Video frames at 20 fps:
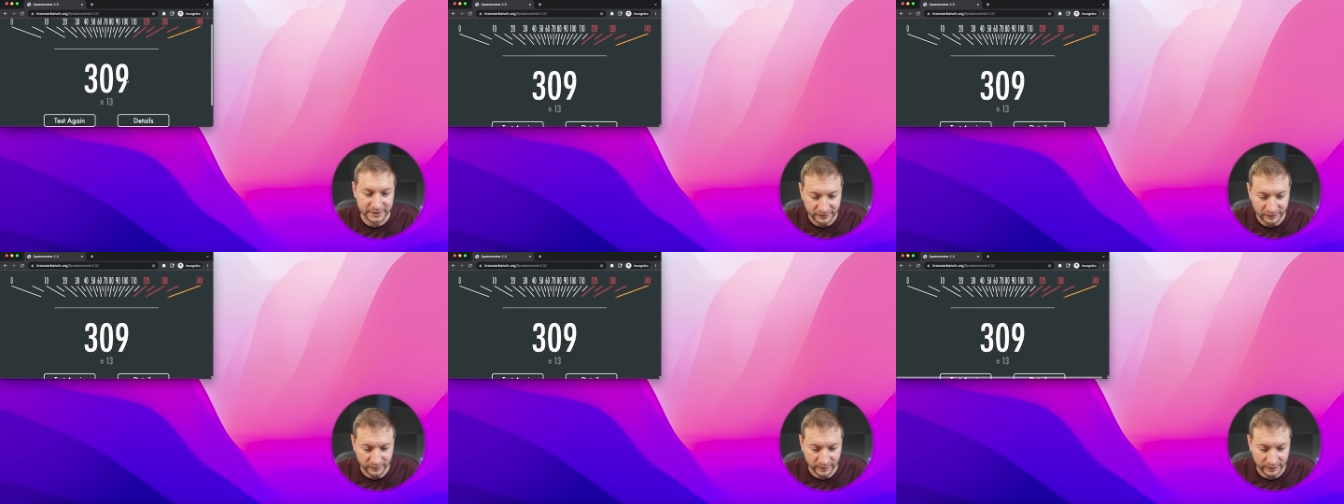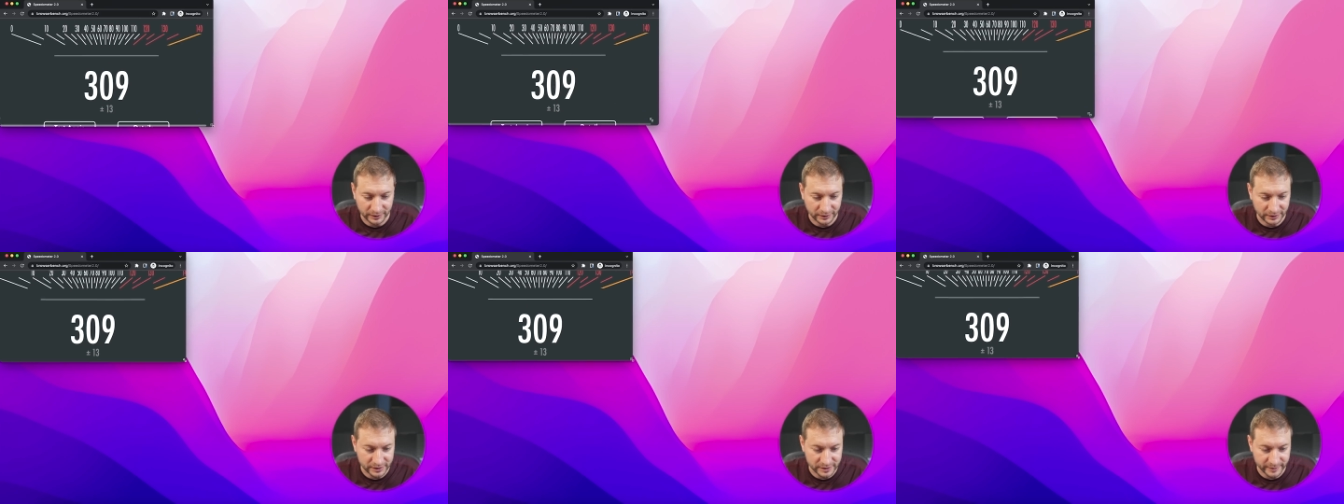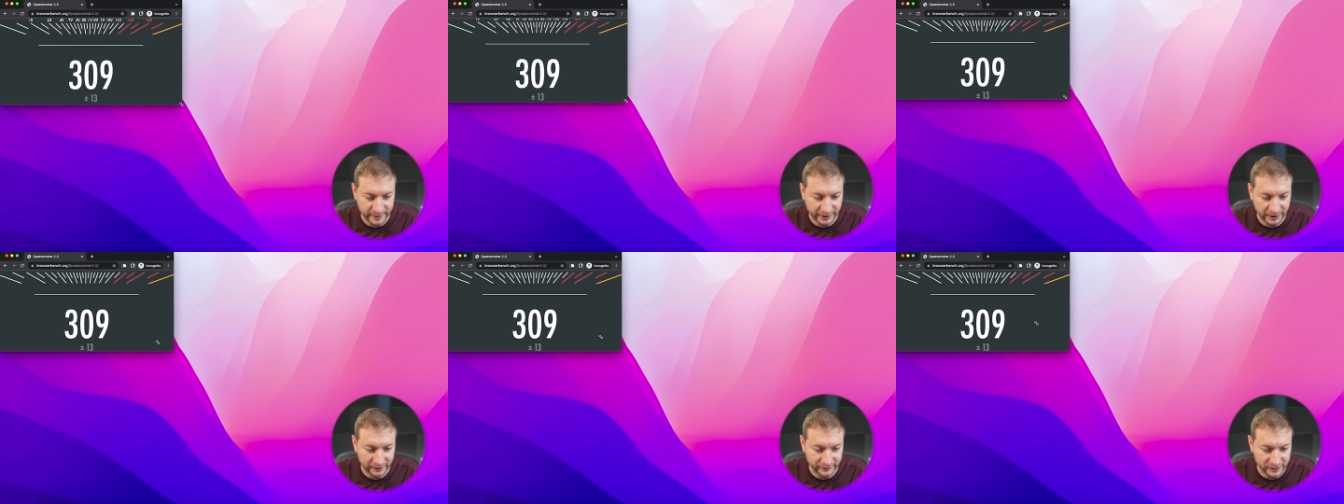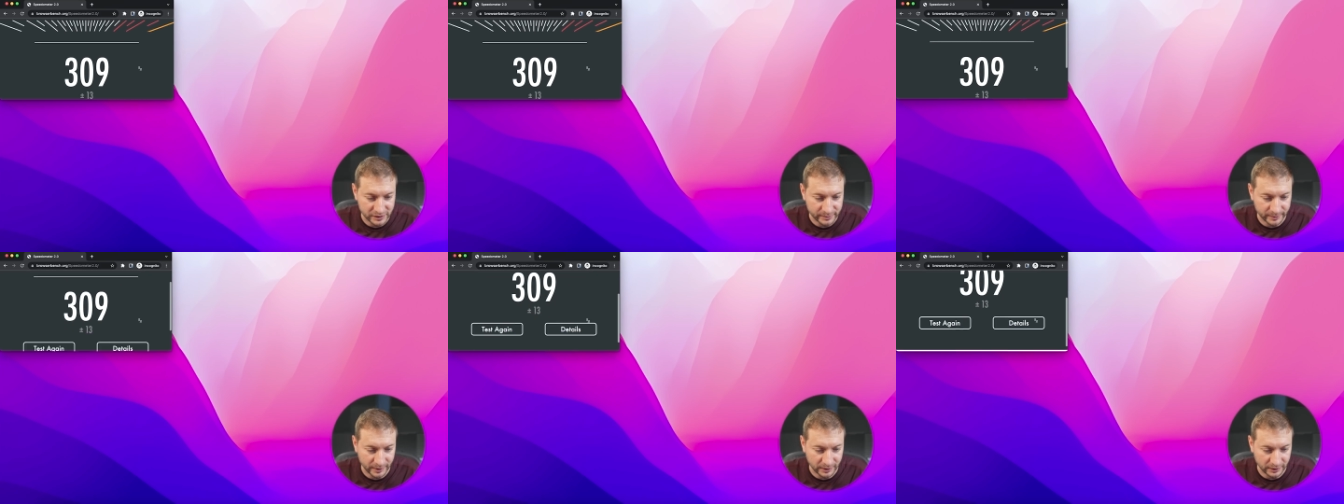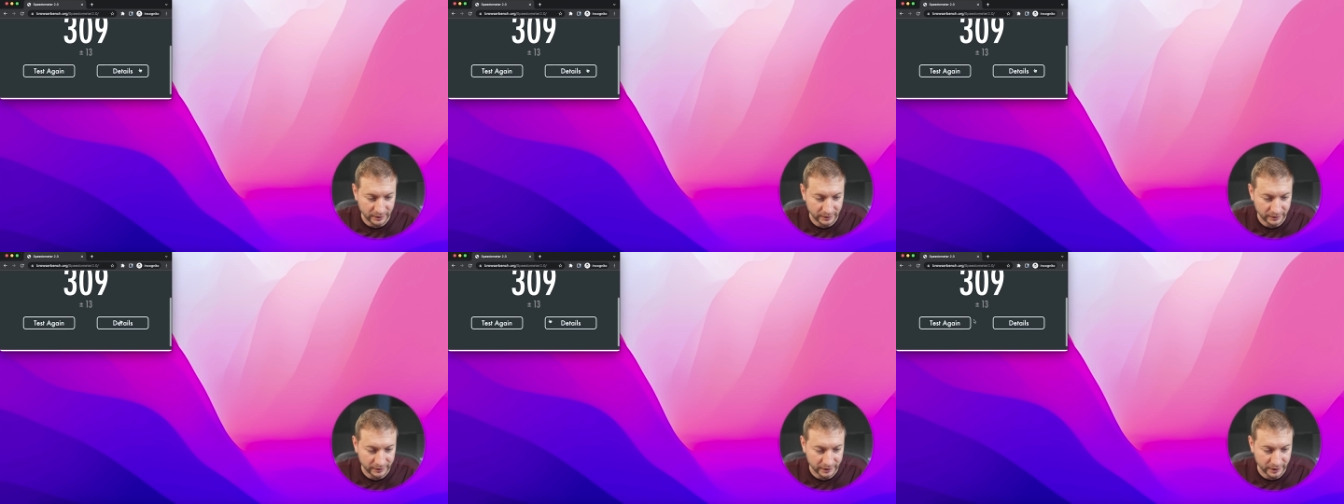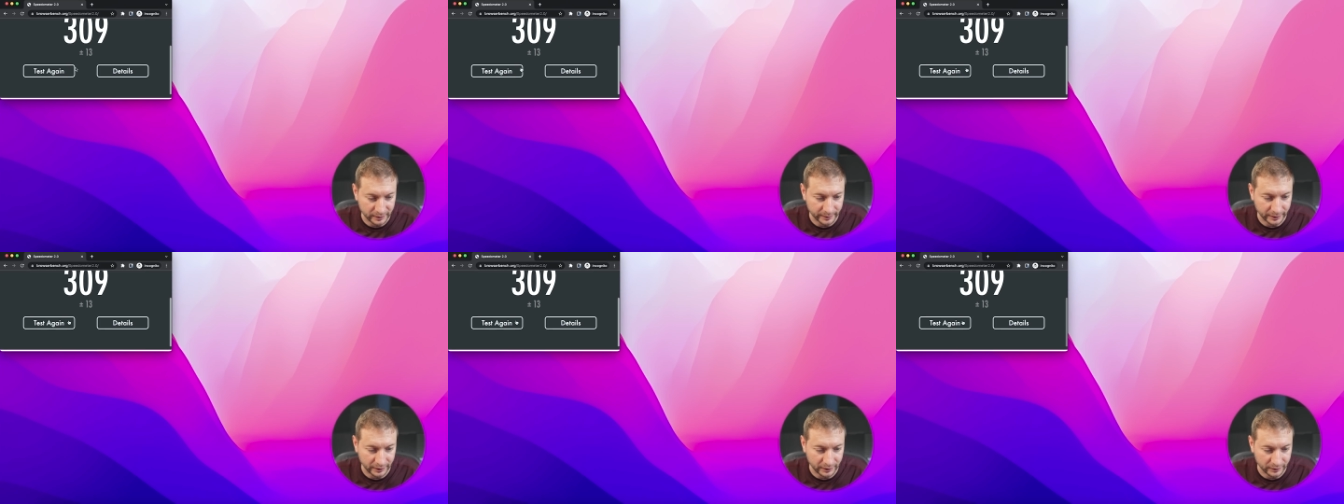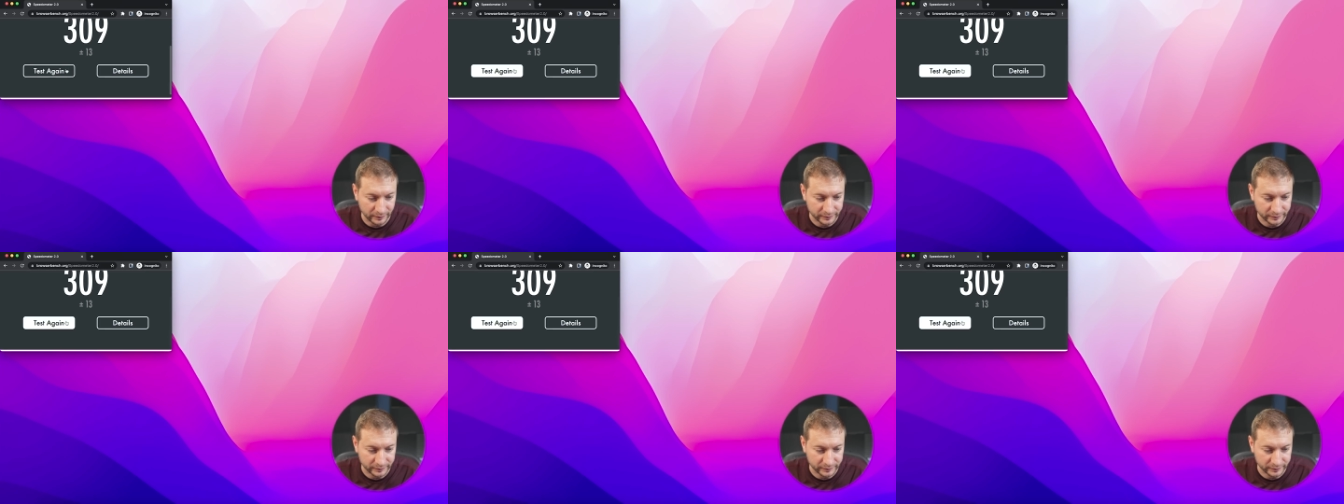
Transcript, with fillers: You know what? Let's make it even smaller. There we go.